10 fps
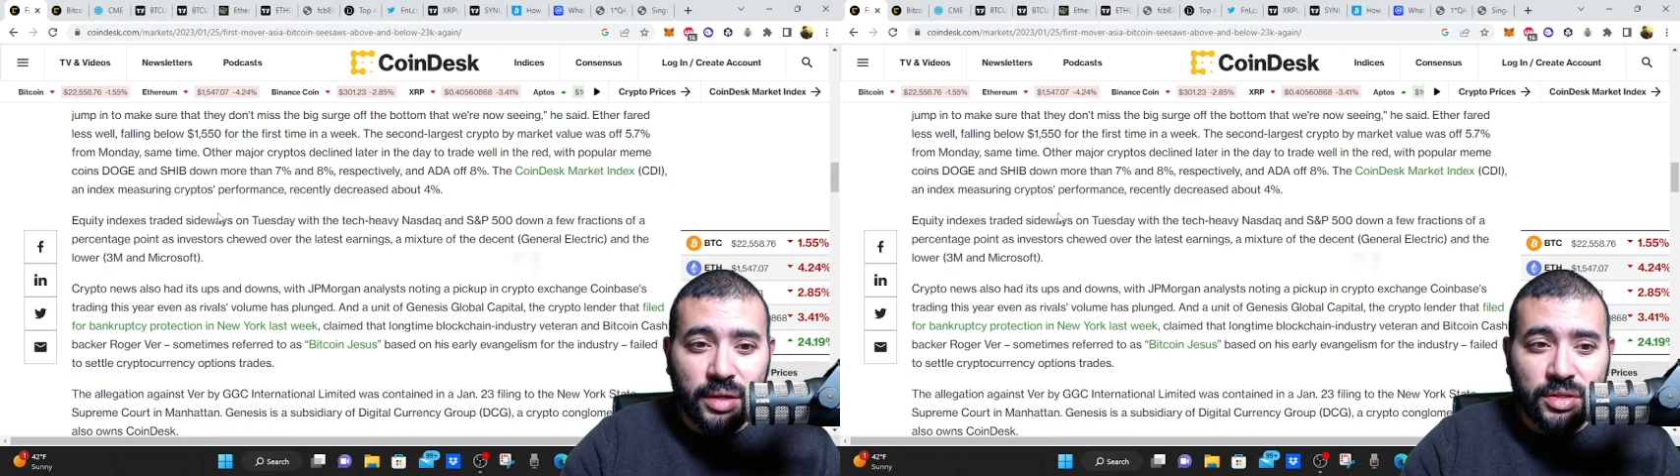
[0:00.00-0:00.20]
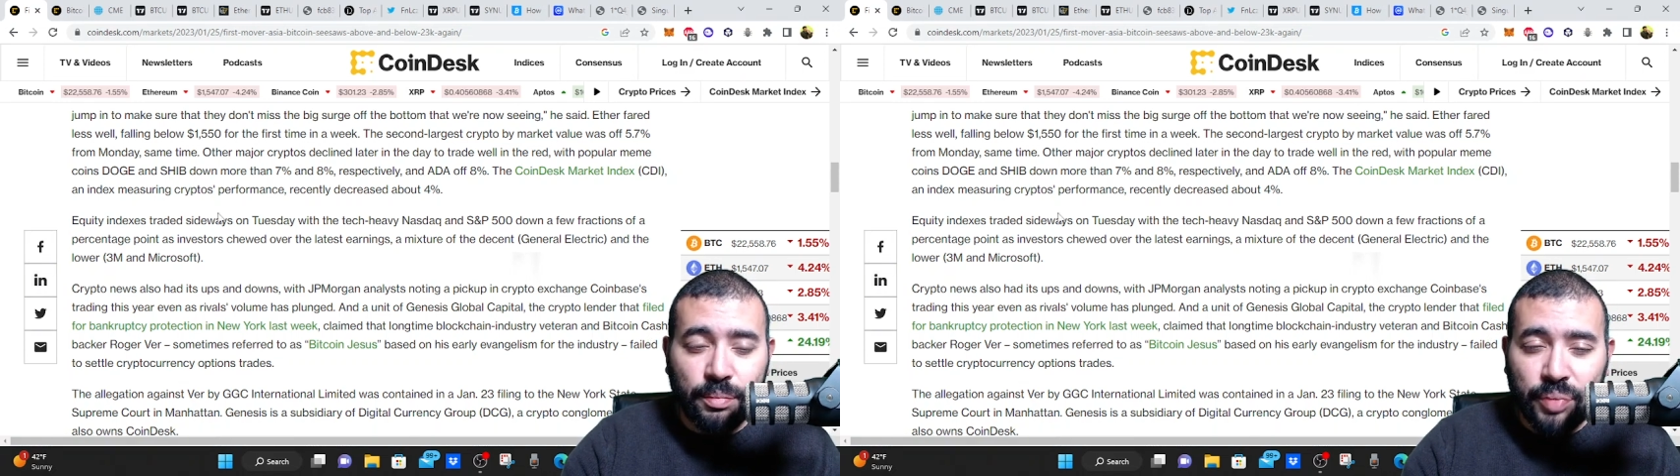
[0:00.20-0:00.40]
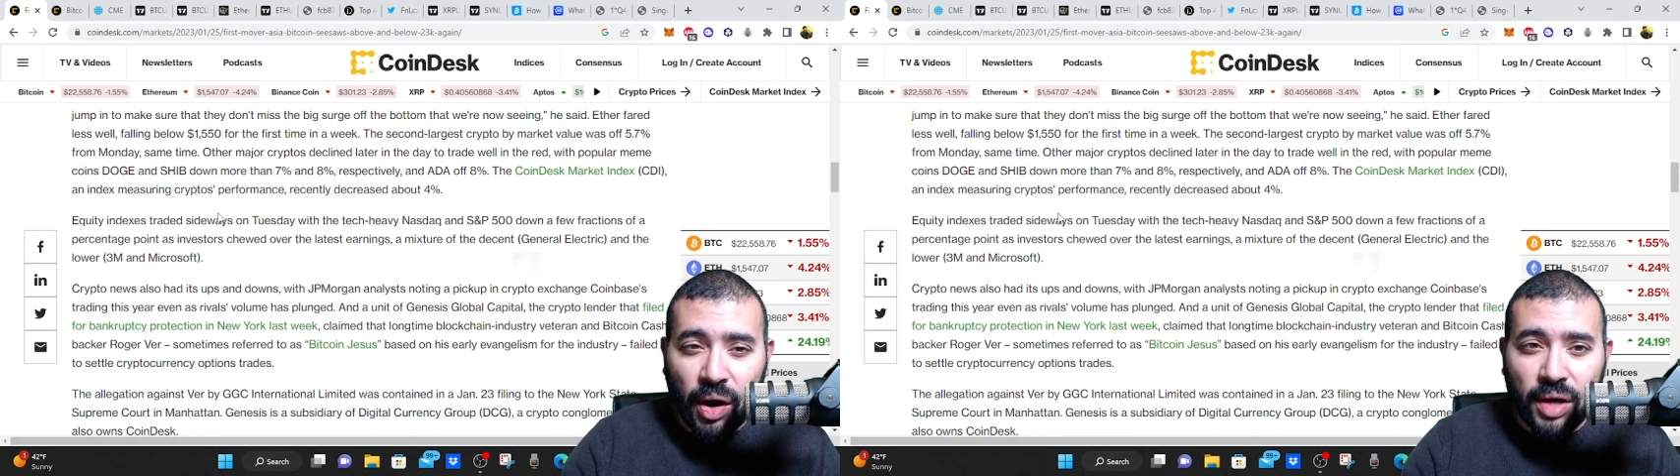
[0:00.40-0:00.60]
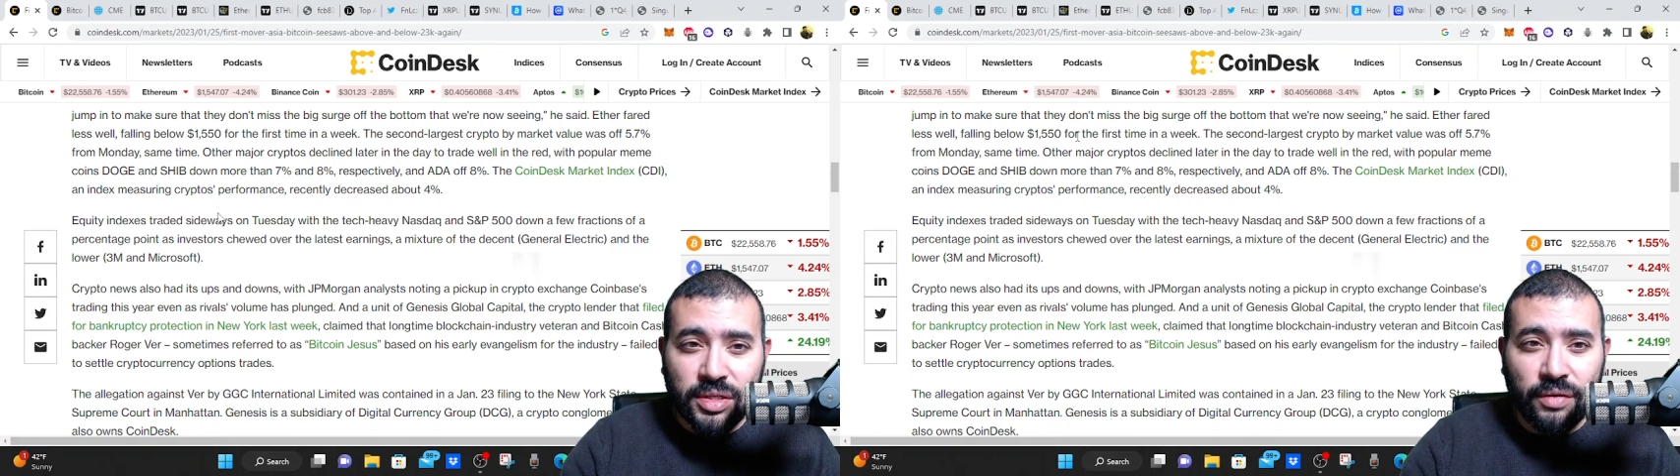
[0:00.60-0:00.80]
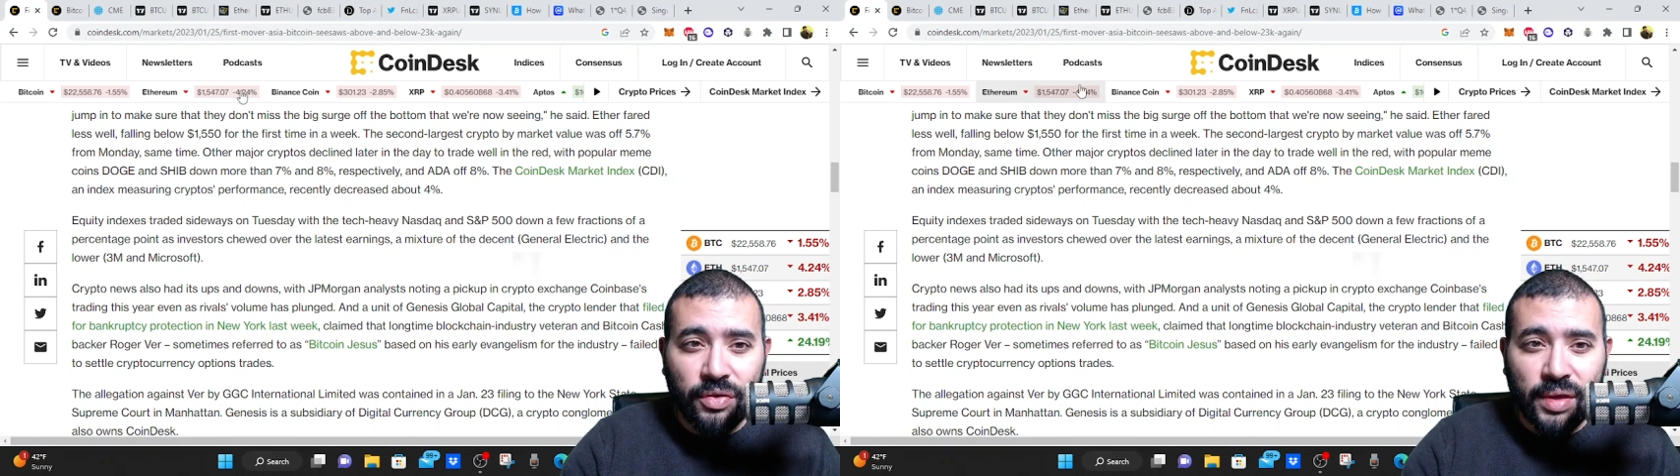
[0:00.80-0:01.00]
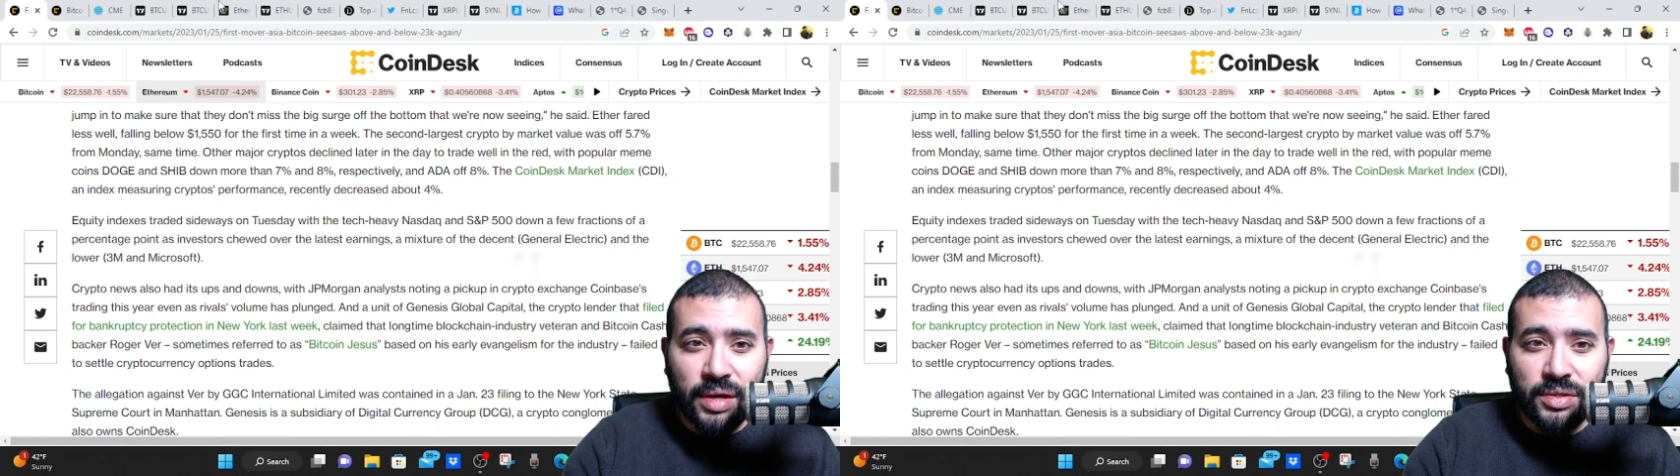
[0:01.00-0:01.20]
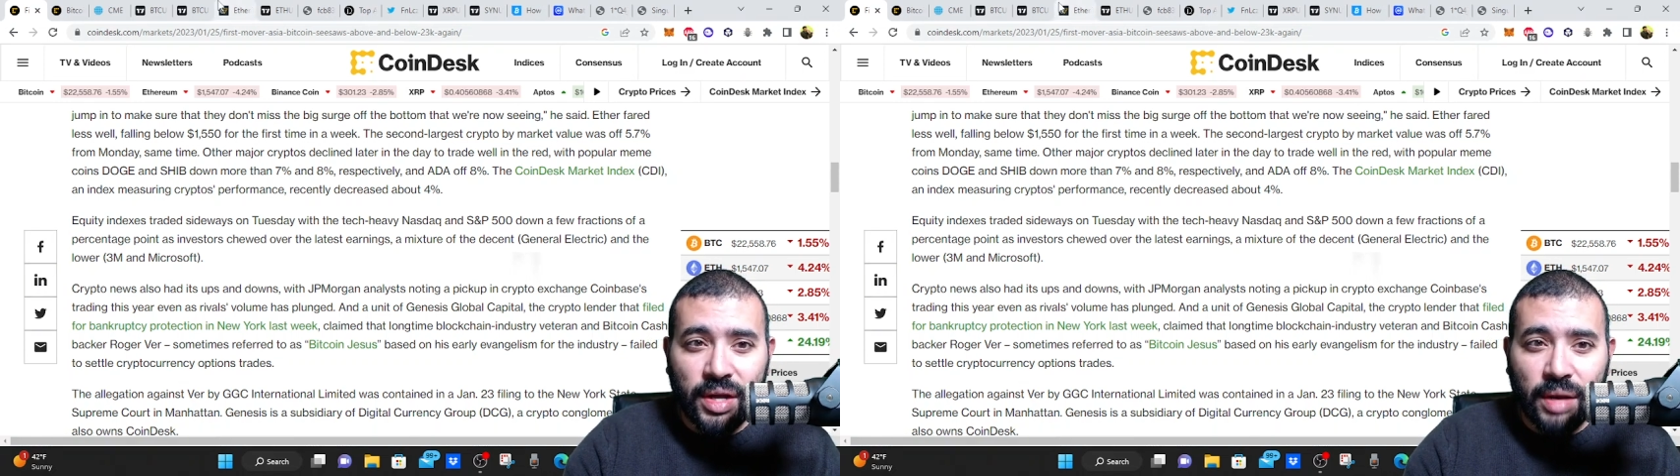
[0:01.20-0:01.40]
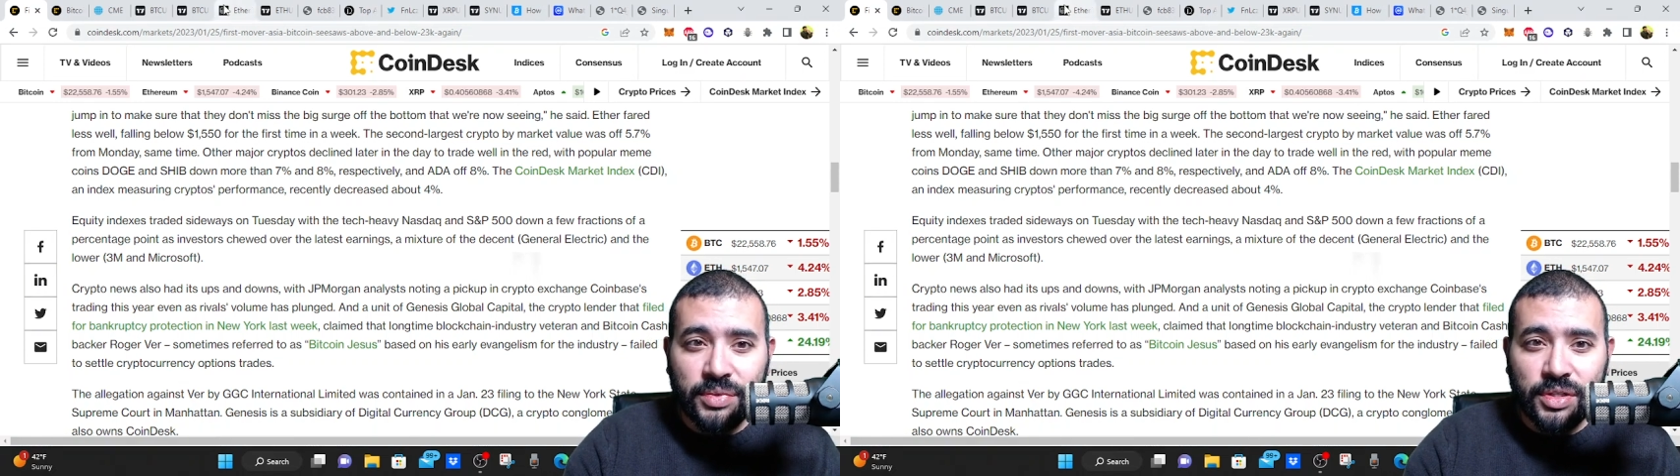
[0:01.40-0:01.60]
at some positive things
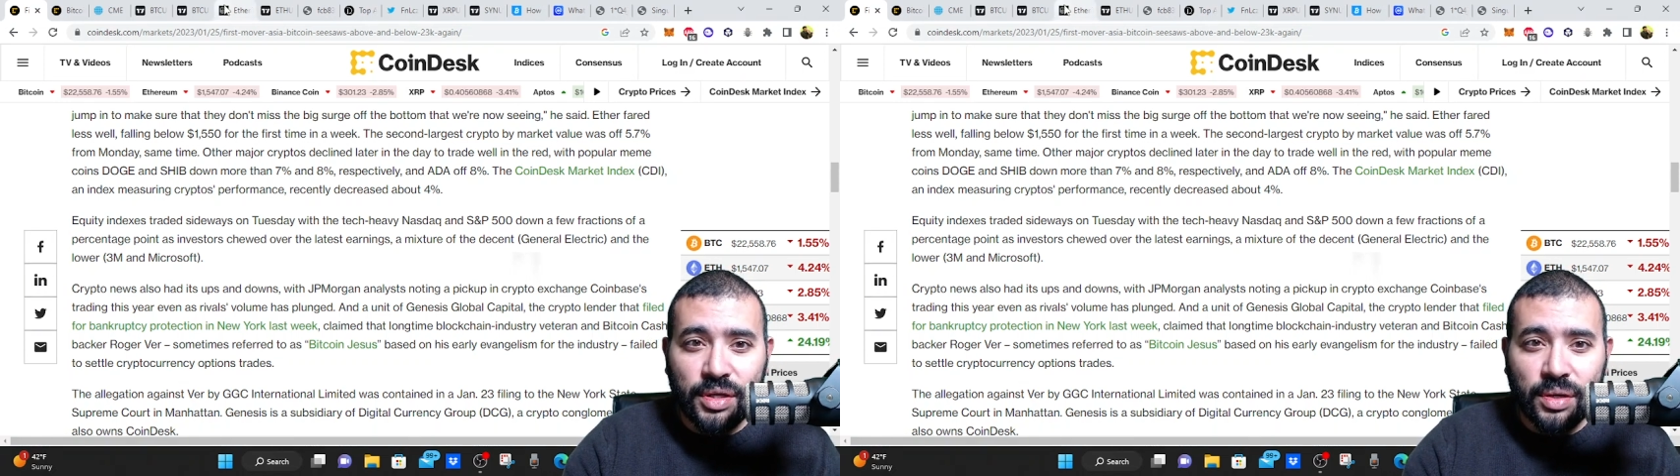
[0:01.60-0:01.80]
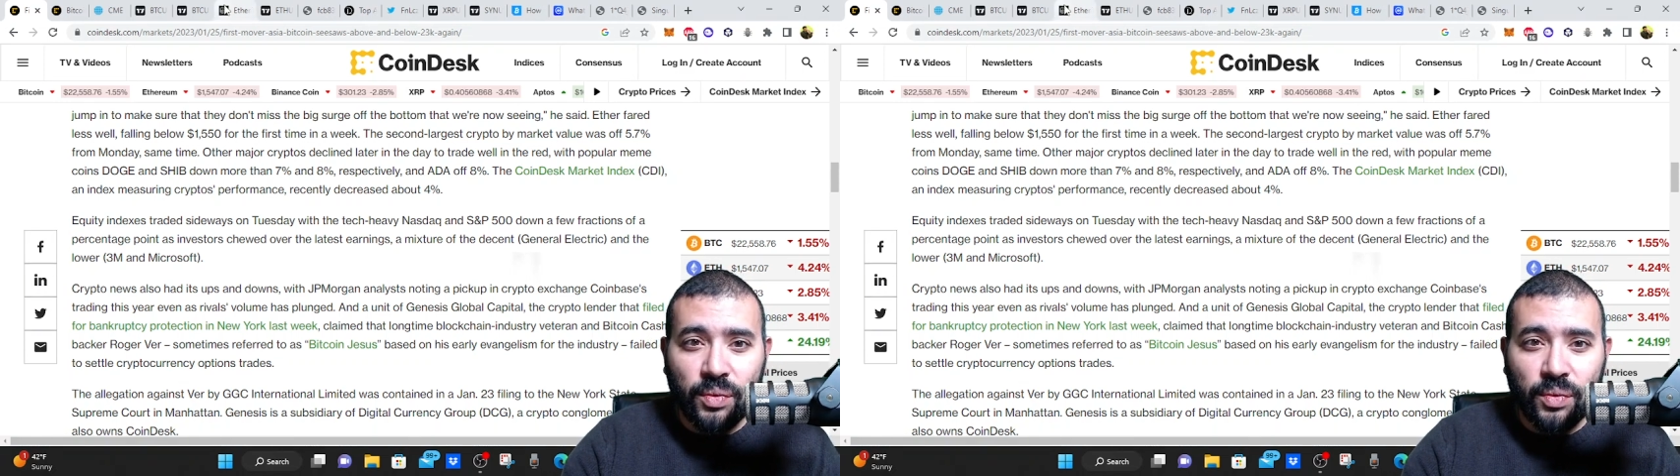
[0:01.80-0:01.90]
that I'm seeing